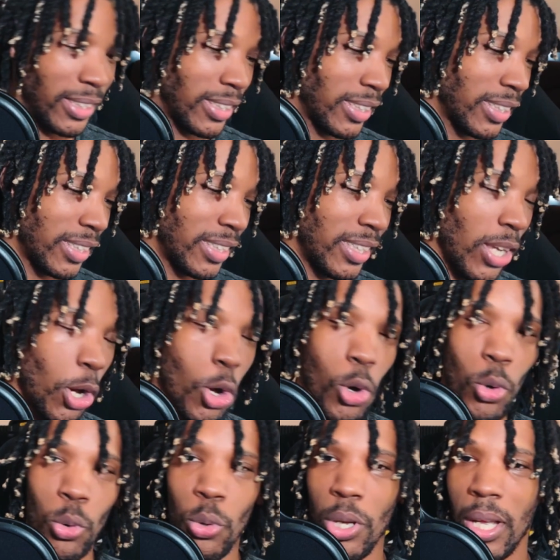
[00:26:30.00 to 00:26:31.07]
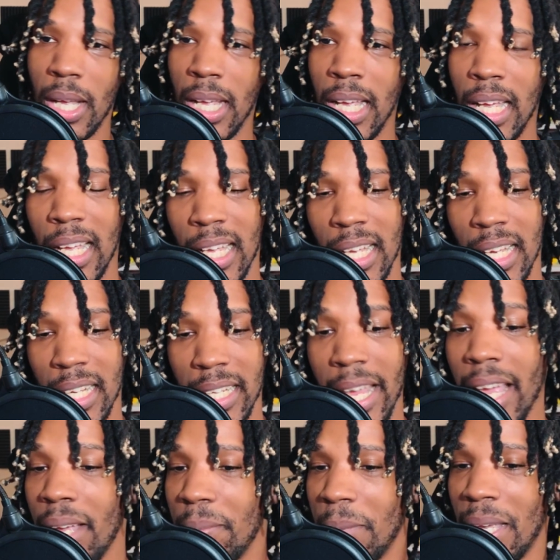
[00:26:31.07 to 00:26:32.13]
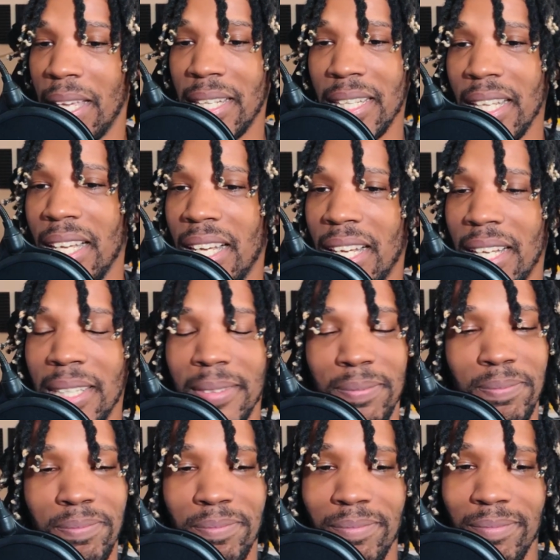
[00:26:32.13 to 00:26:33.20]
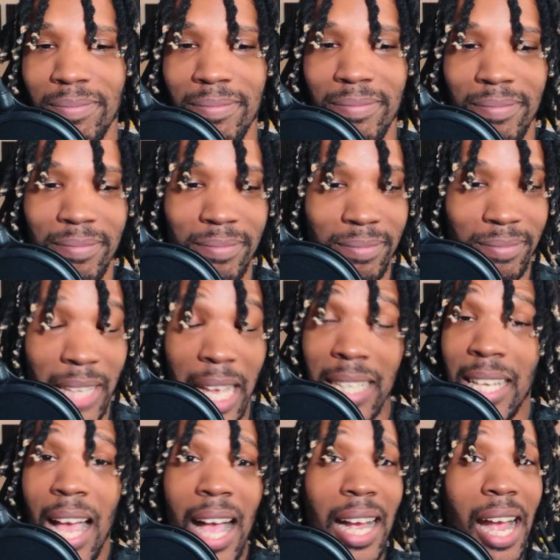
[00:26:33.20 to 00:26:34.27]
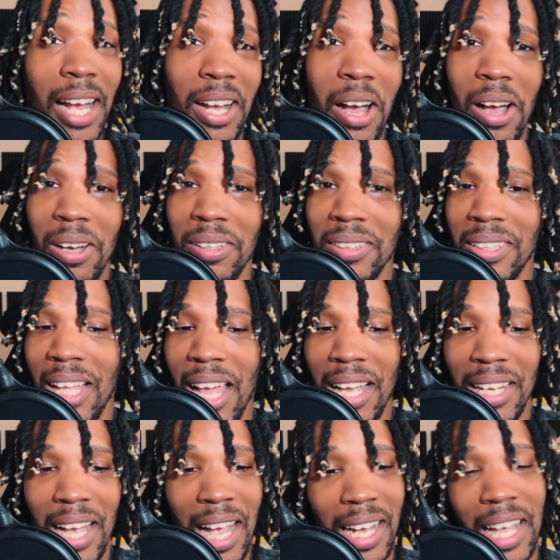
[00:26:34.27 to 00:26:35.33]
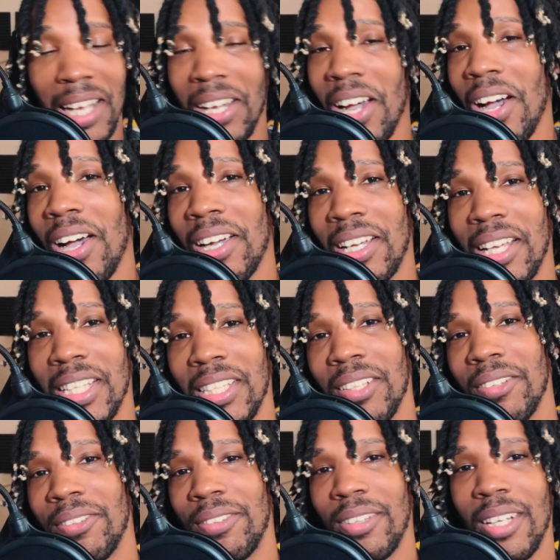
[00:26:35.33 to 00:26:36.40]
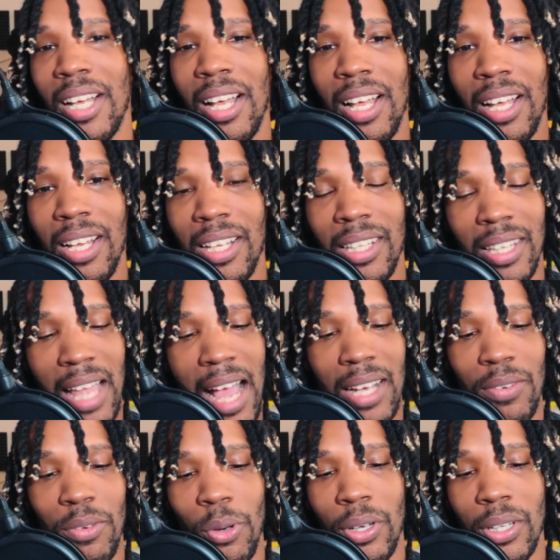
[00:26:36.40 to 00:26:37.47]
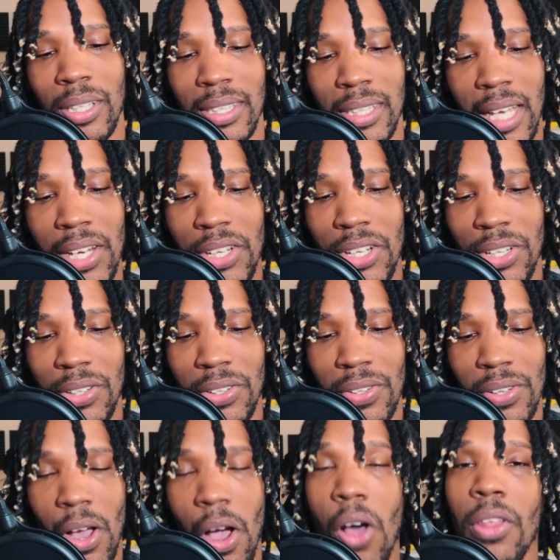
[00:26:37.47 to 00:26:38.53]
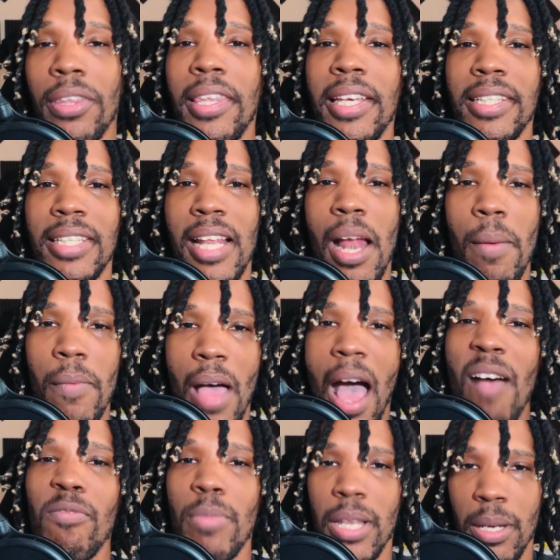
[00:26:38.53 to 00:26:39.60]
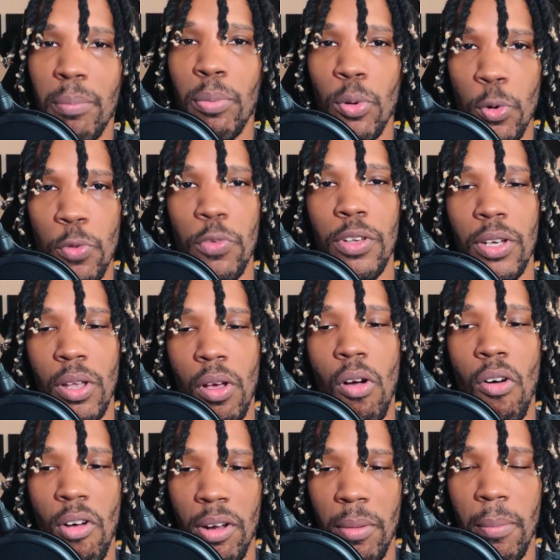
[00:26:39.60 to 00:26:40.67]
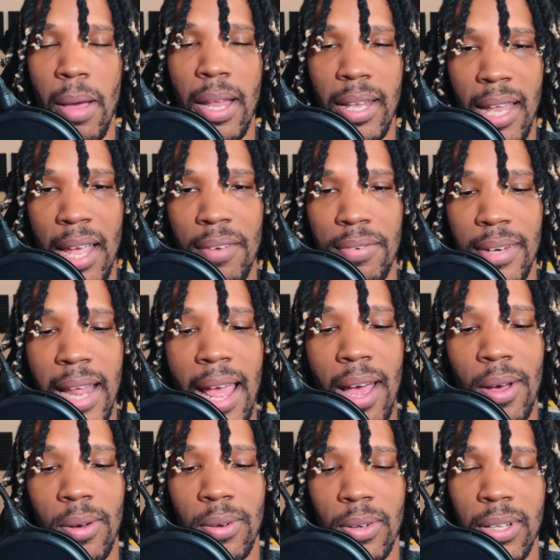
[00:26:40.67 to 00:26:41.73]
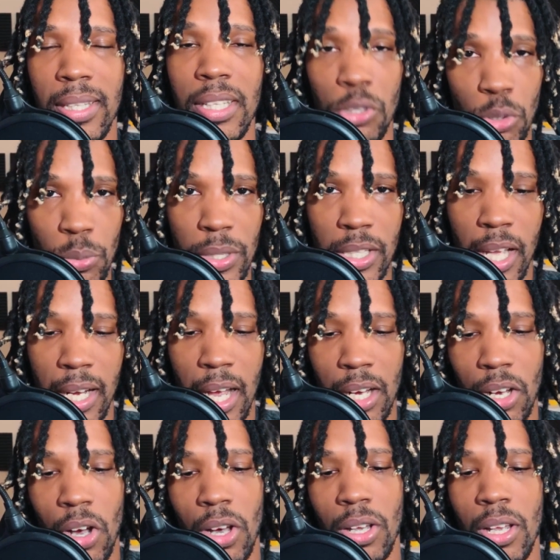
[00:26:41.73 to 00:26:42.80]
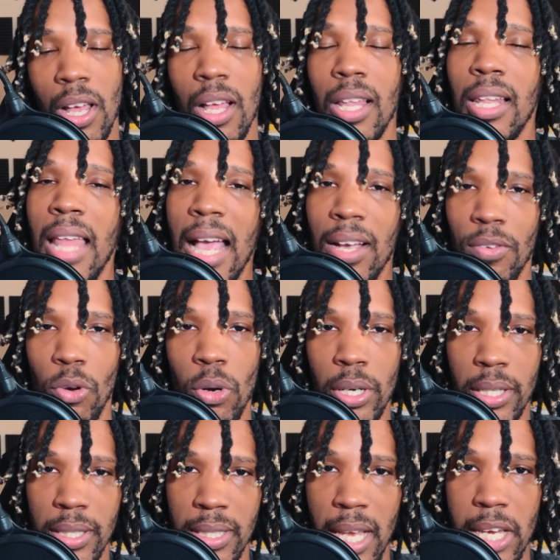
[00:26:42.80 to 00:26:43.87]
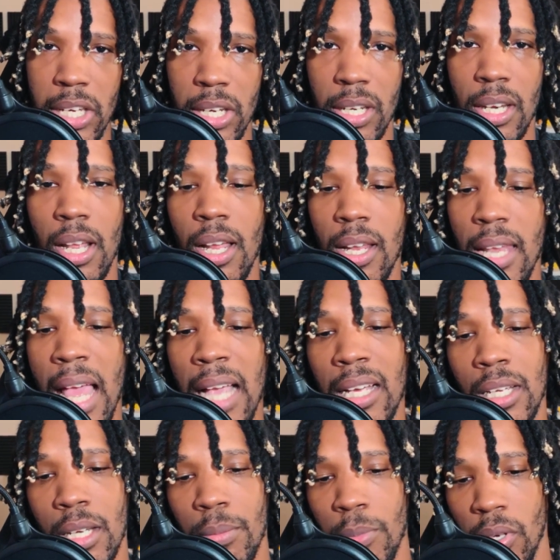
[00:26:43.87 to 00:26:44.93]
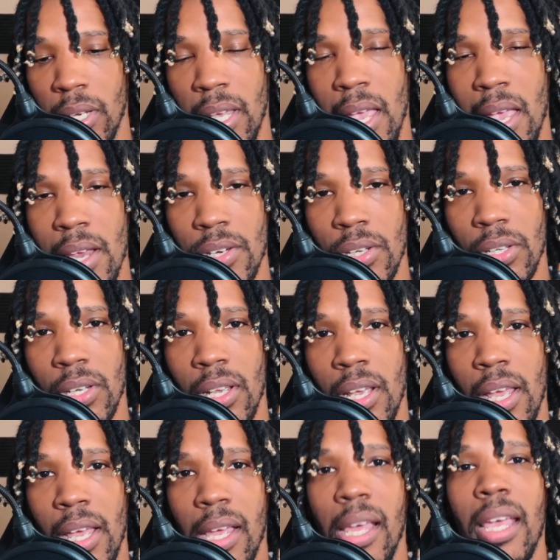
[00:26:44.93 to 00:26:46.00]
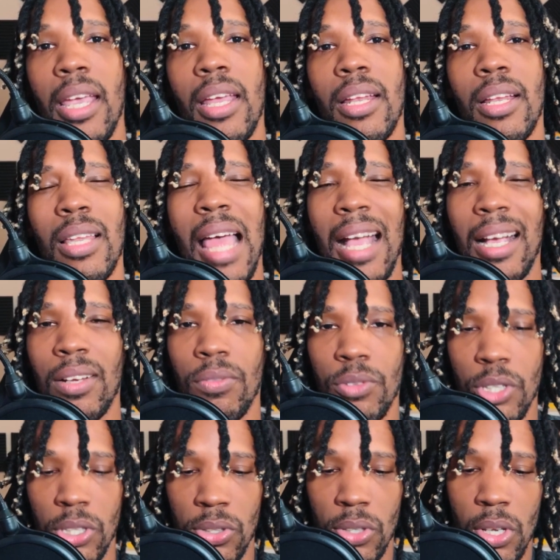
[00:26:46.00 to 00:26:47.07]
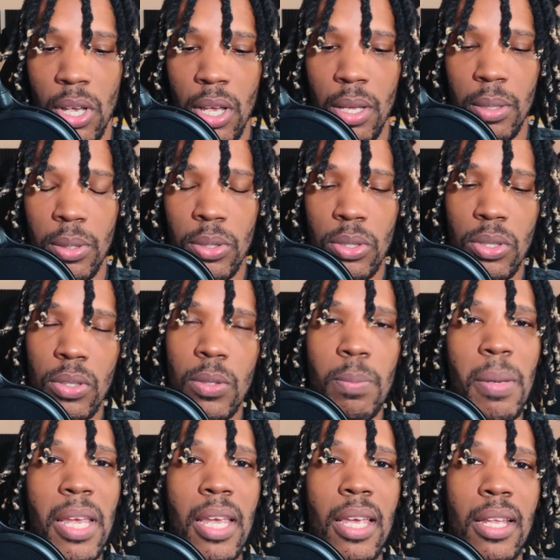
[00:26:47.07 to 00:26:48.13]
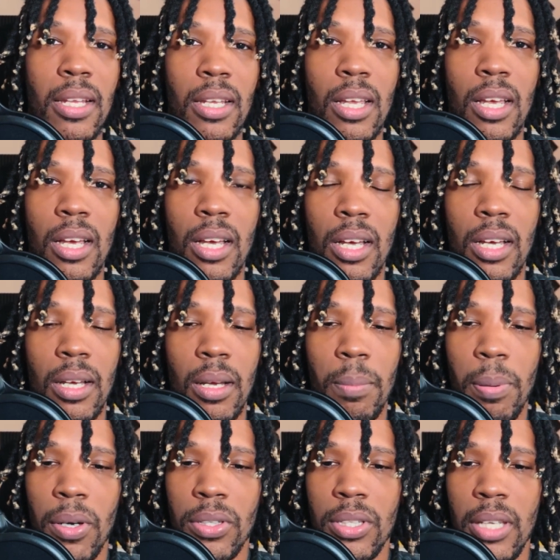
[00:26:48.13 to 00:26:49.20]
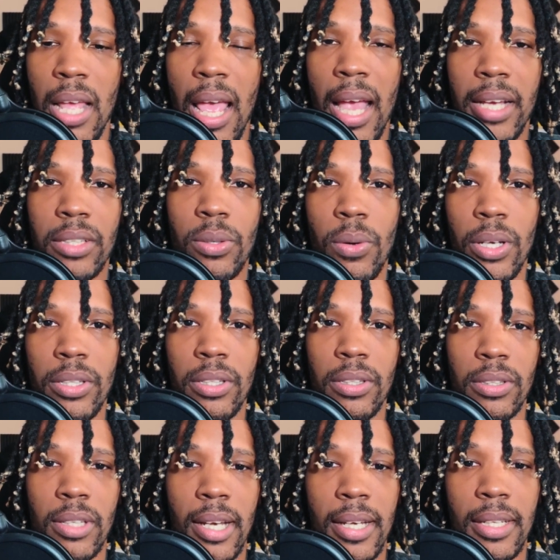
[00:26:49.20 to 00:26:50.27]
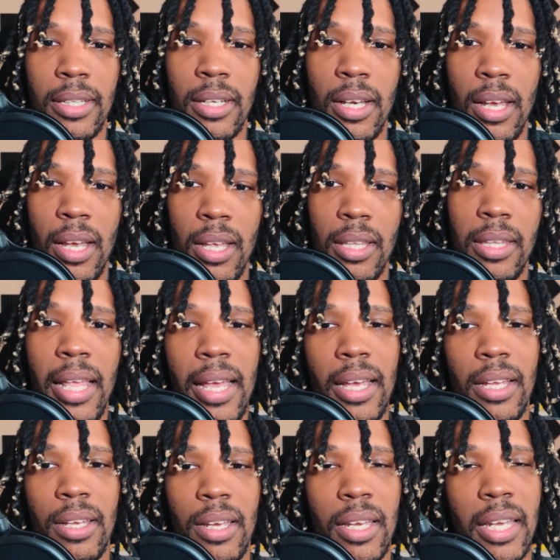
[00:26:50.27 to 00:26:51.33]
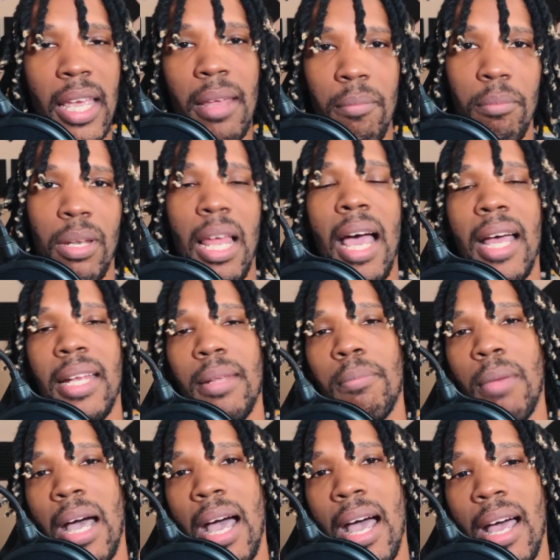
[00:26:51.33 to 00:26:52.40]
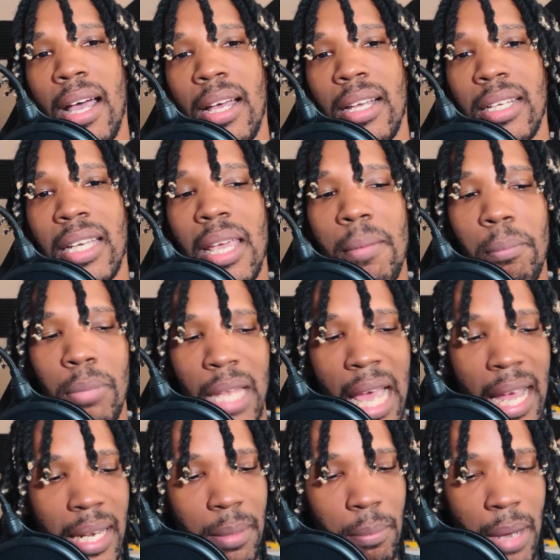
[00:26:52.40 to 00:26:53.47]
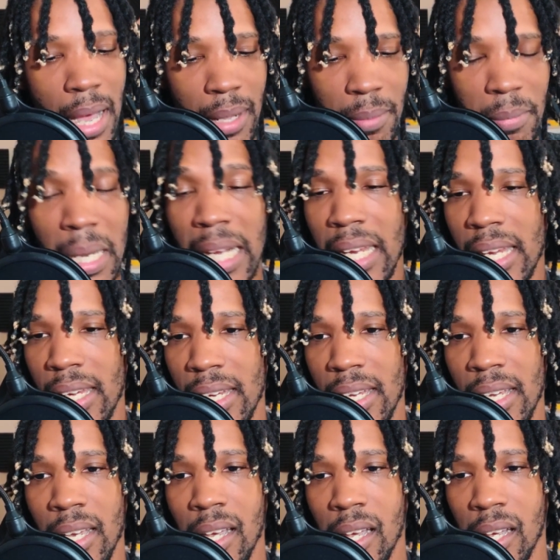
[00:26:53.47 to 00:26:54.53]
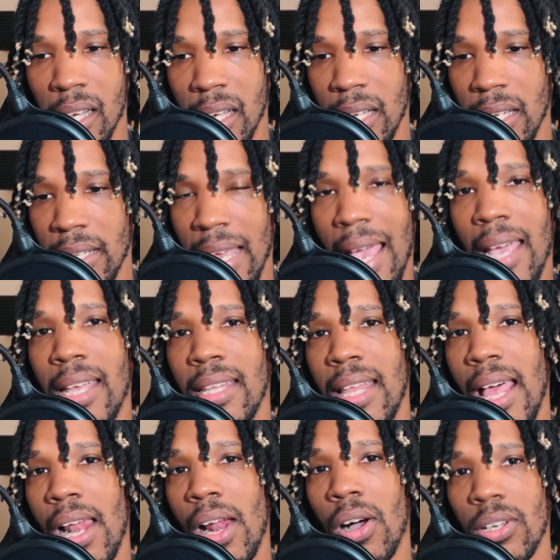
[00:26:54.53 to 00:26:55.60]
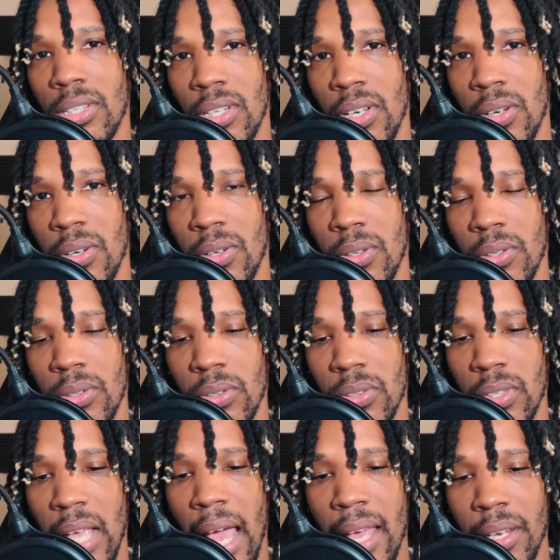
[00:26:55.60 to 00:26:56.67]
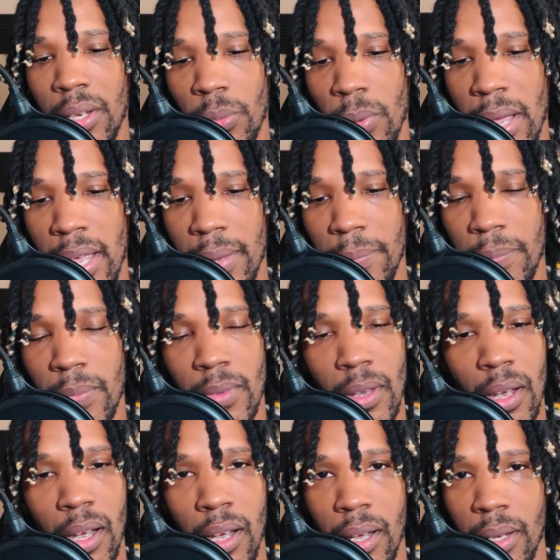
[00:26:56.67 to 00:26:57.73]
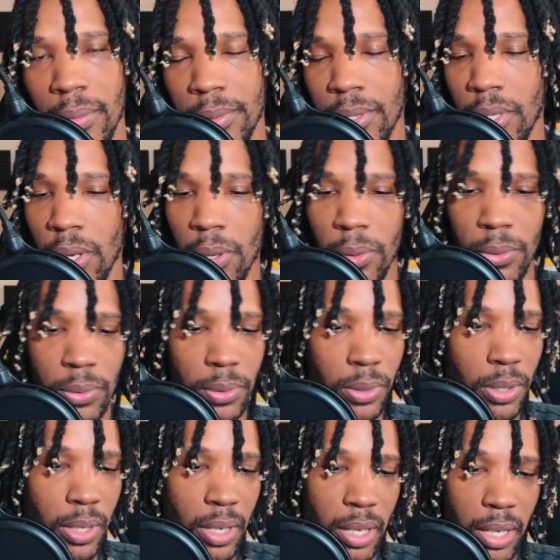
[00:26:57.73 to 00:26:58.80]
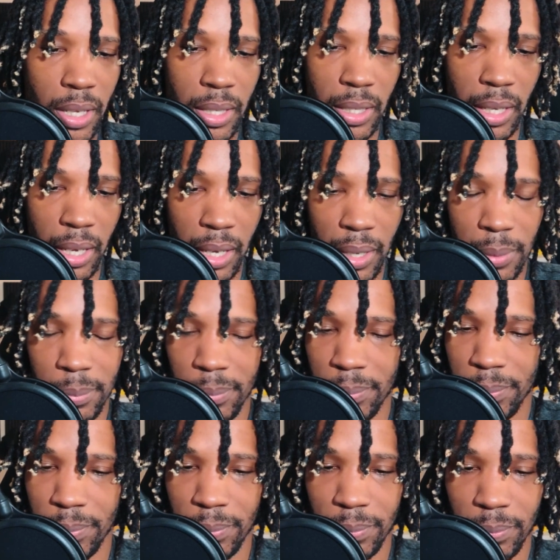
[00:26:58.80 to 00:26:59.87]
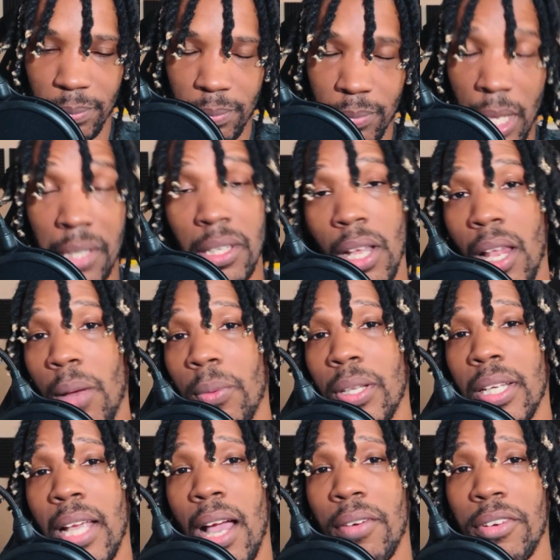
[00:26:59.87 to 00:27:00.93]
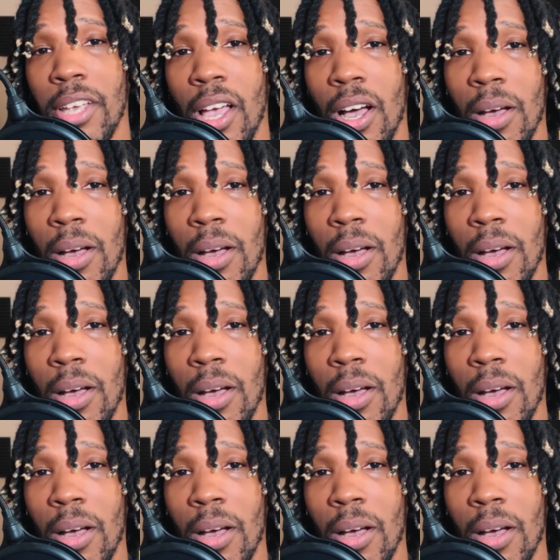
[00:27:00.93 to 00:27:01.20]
So yeah, man. That's how I got caught. Like, I got caught because of lack of organization. All the things that I've been improving on in my life now is the reason I got caught. Lack of organization, lack of communication, and lack of just being a person that asks questions, like and getting blinded by the money. That also got in the way. So yeah, that's all I really got for y'all,